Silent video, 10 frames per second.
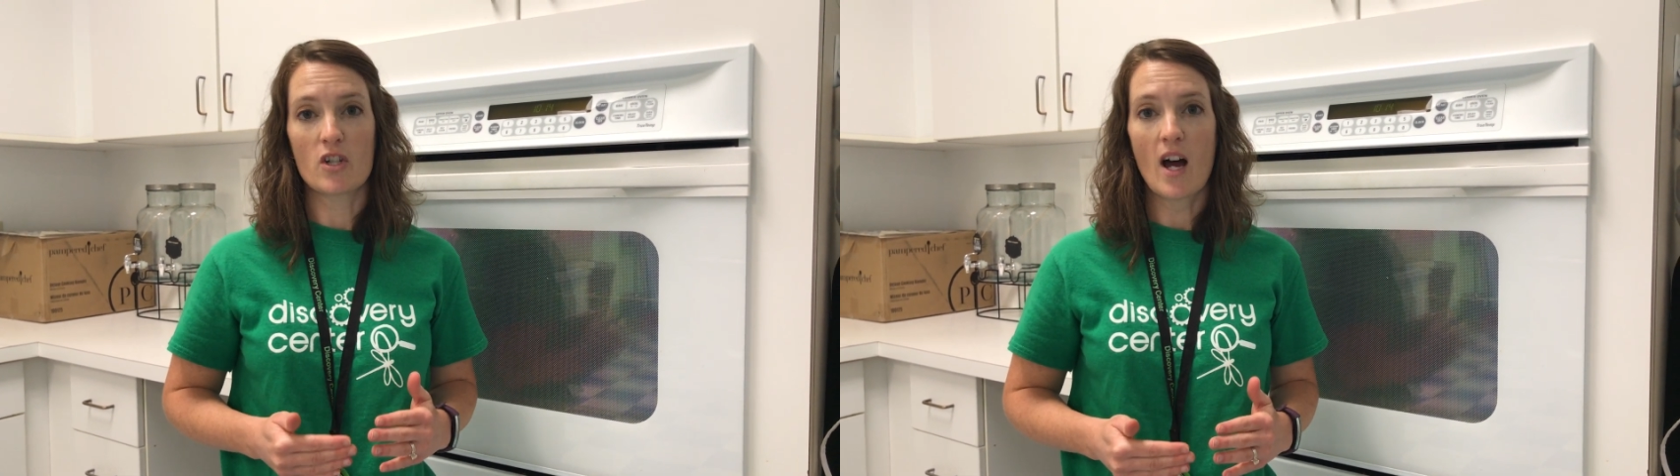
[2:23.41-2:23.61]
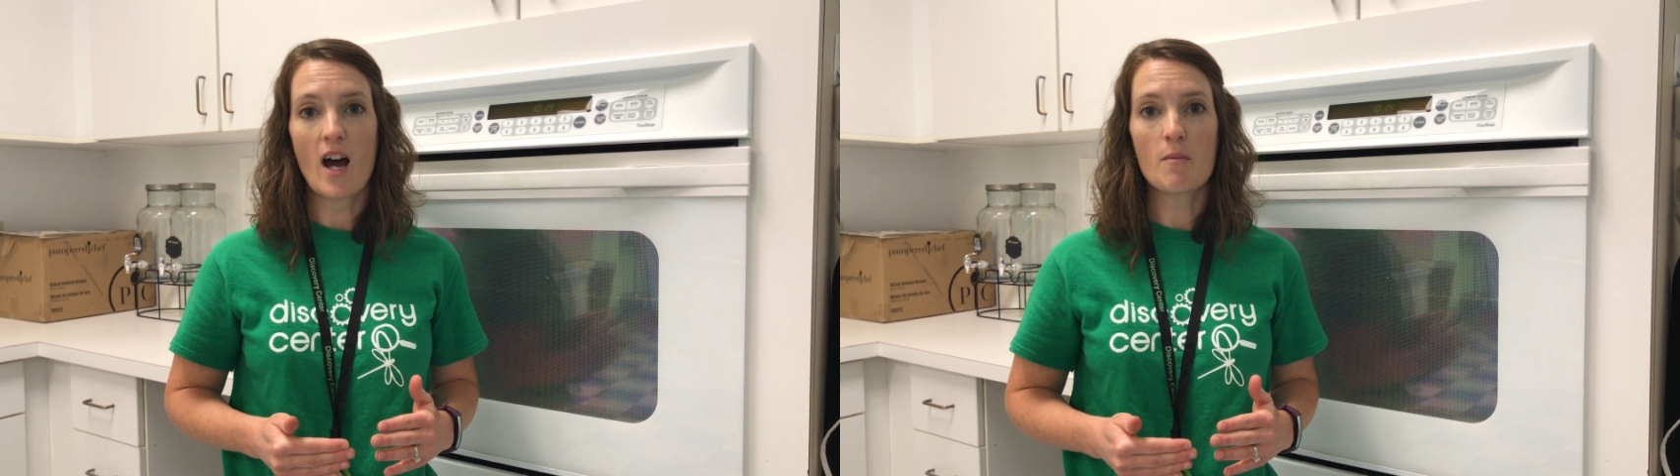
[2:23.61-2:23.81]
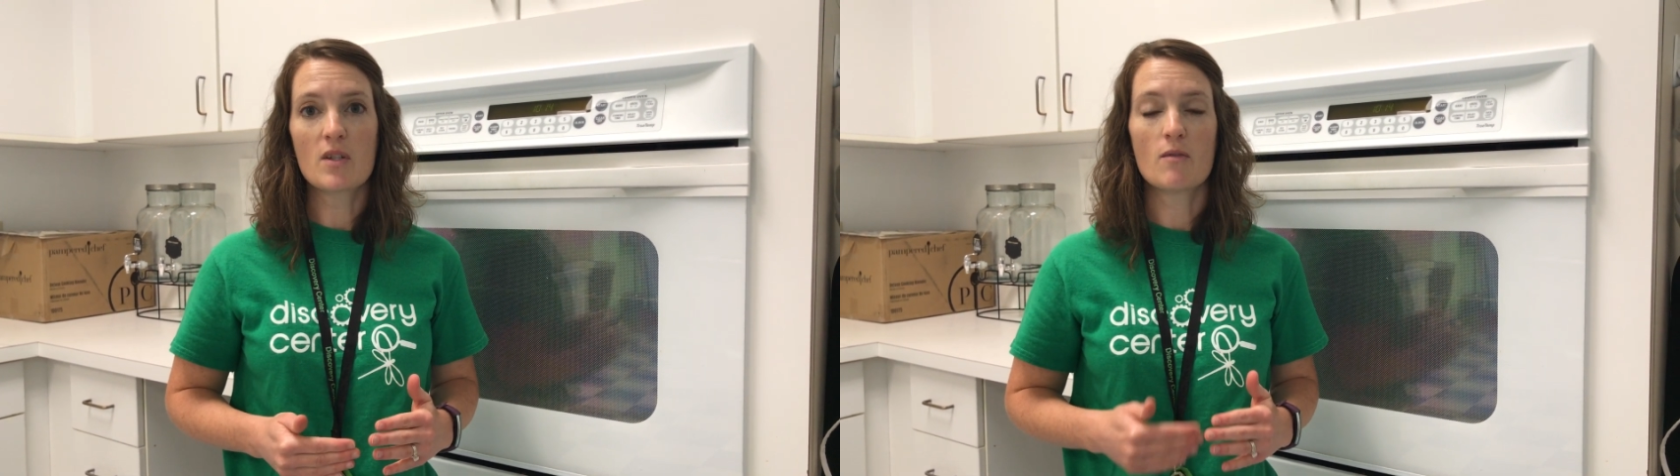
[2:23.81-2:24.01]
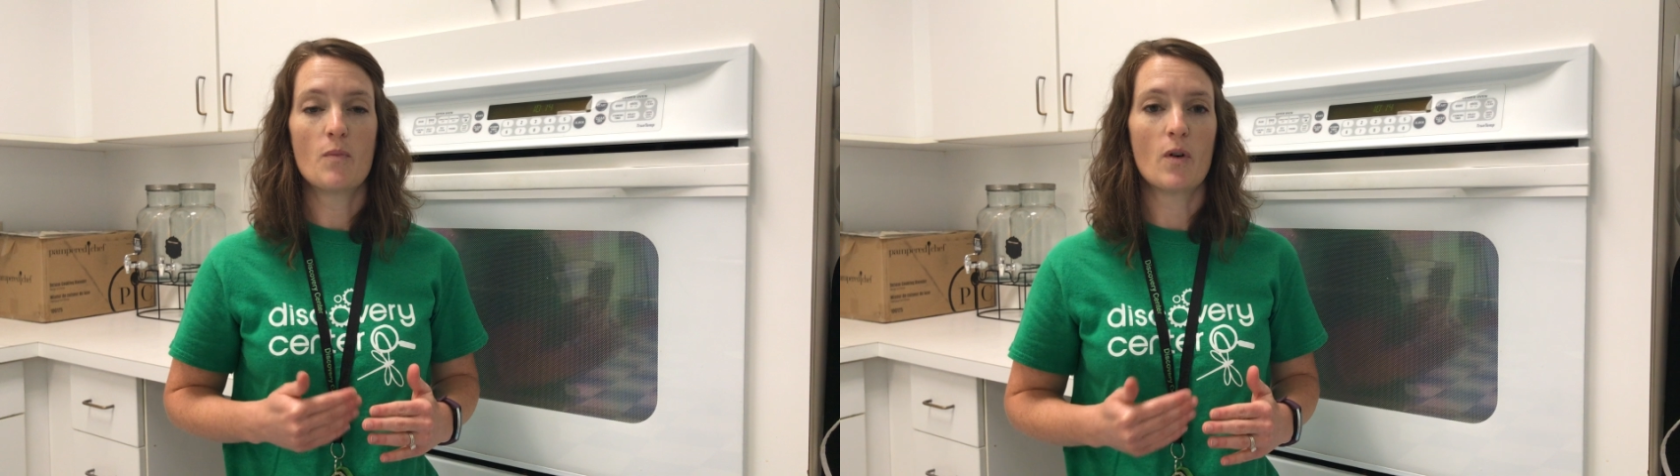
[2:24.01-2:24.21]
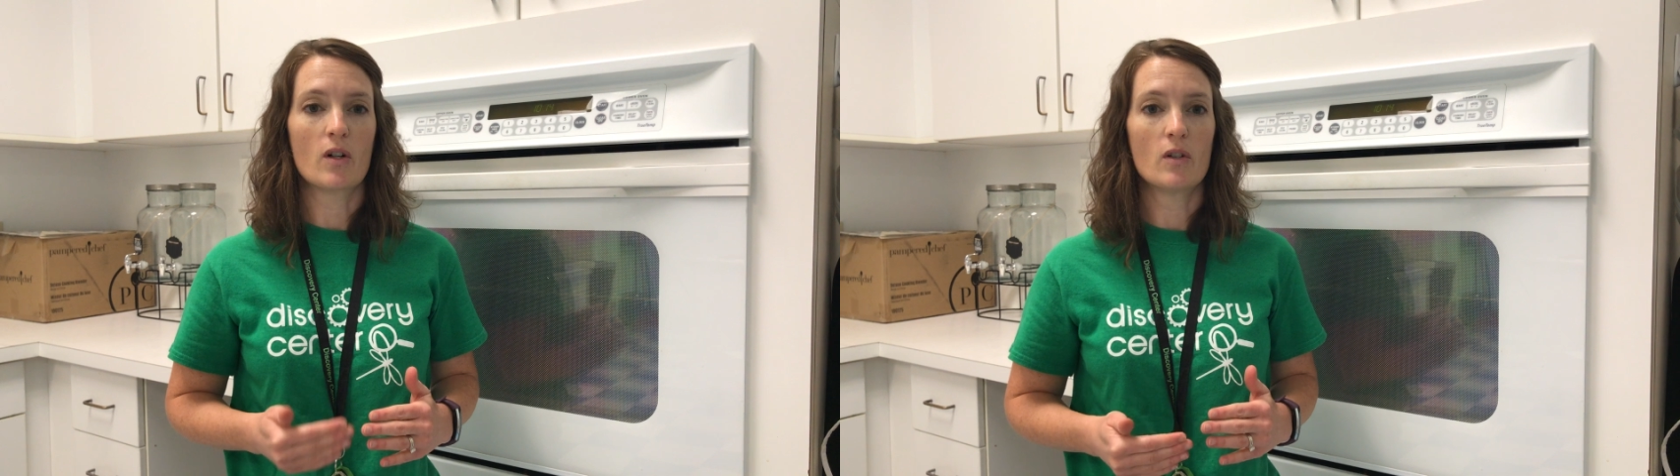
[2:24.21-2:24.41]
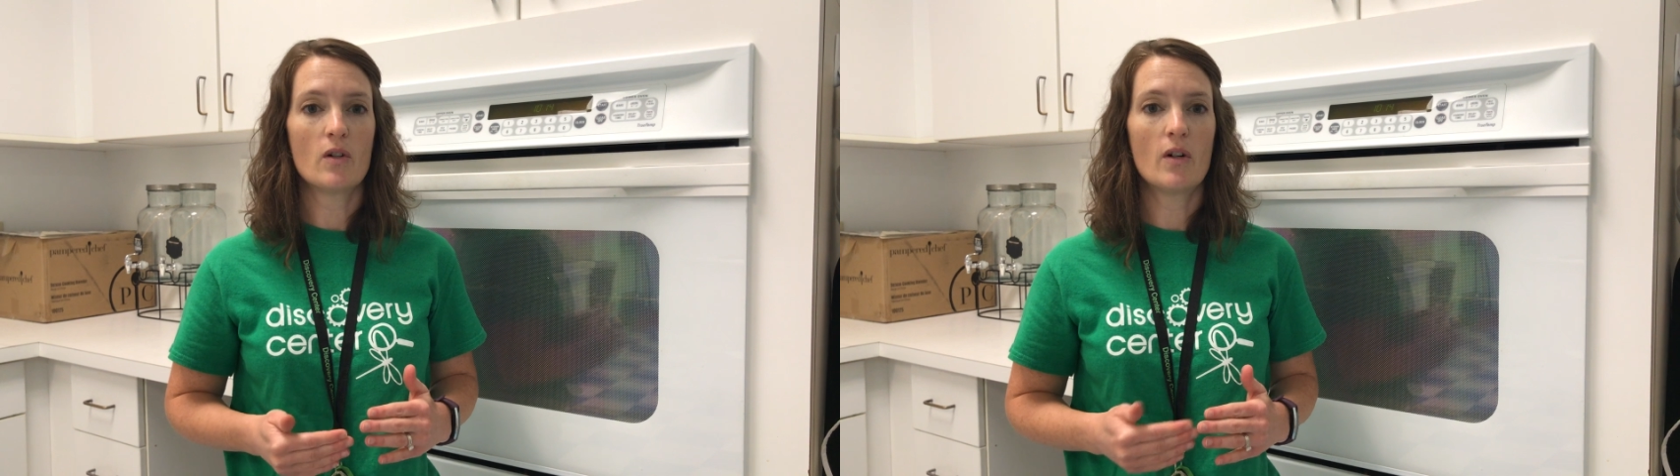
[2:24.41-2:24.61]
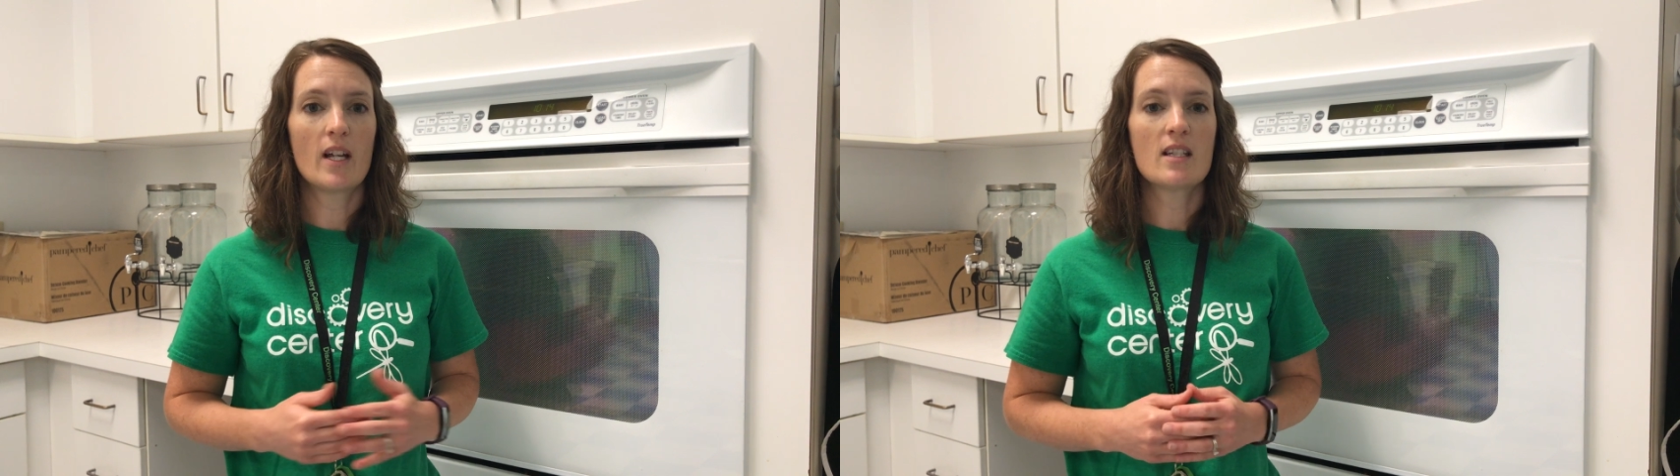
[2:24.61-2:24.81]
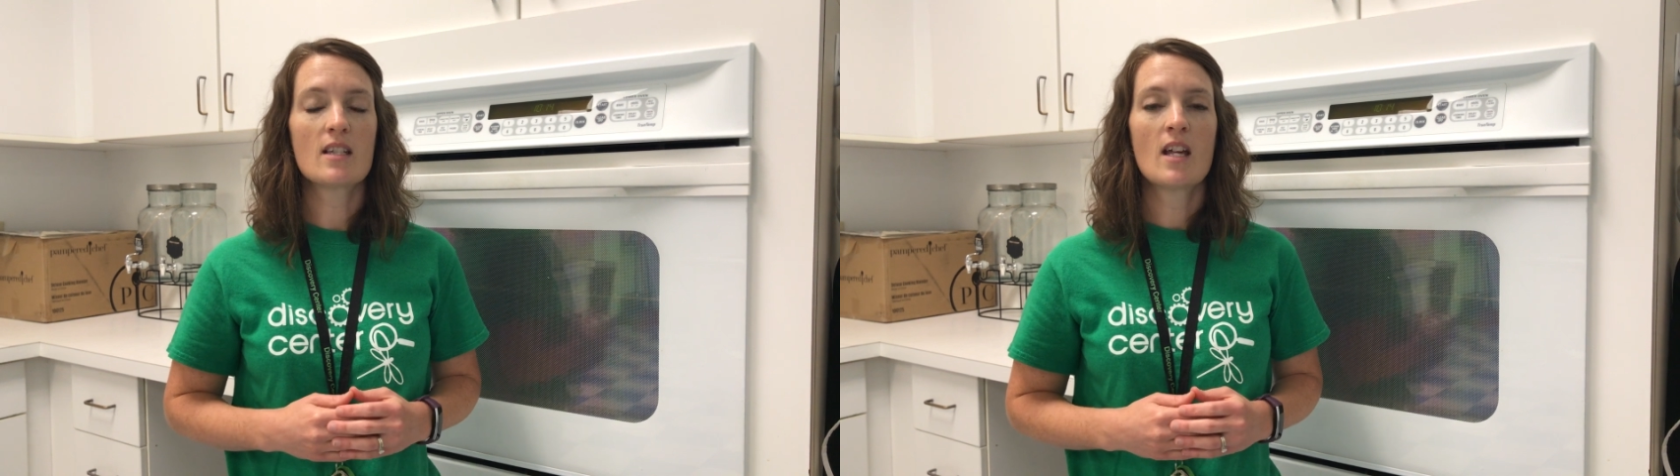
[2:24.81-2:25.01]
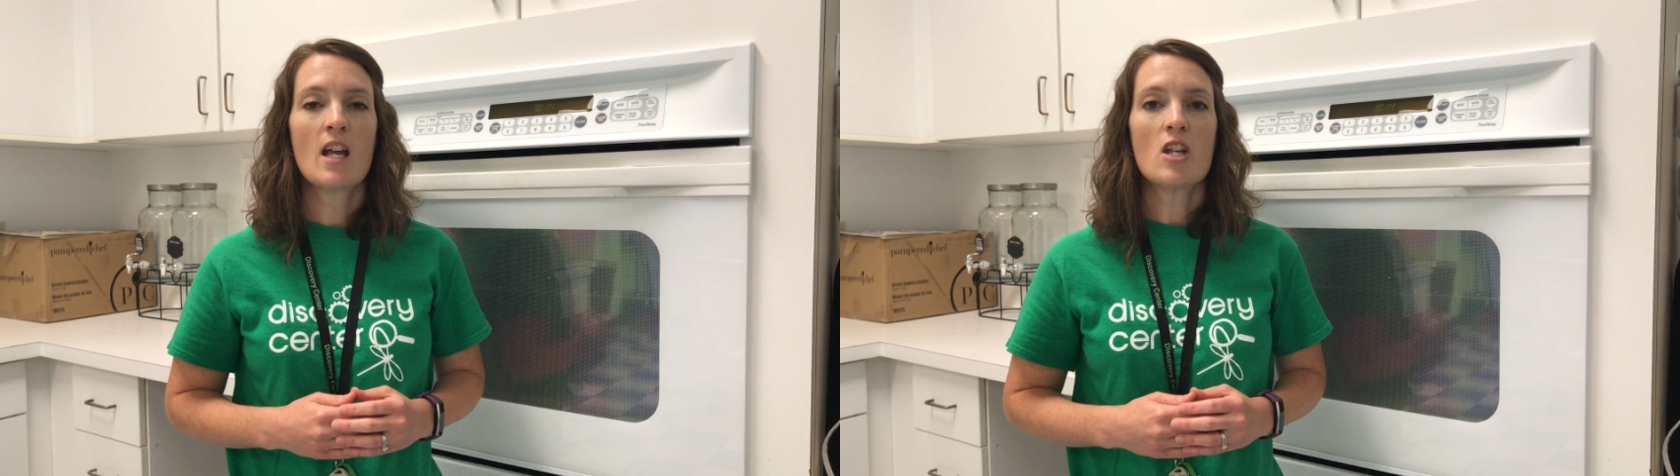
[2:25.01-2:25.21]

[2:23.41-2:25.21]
chops, pork loins,